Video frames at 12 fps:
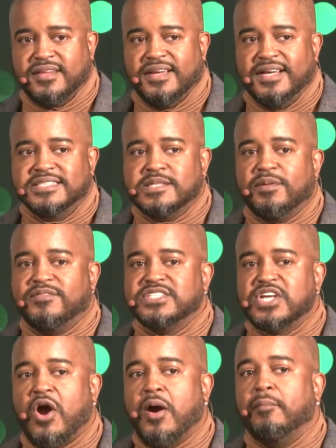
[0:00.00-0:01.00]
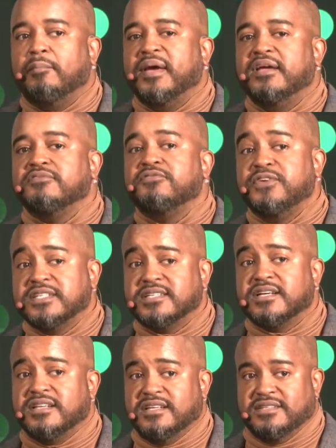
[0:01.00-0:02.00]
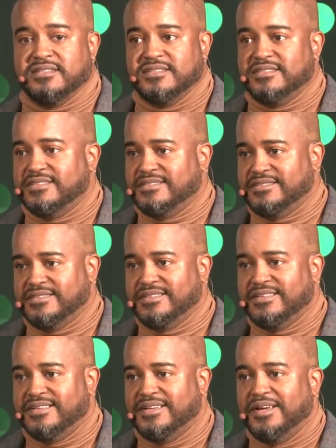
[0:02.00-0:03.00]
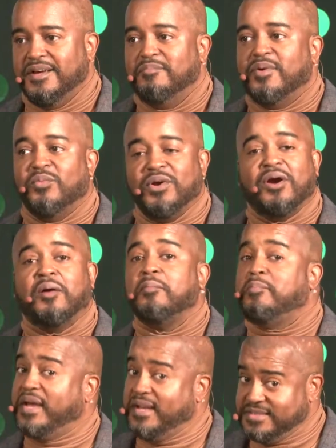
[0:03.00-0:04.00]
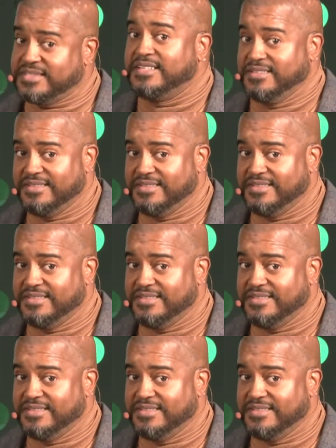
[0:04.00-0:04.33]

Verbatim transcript: Some of us aren't bent physically, but we are bent.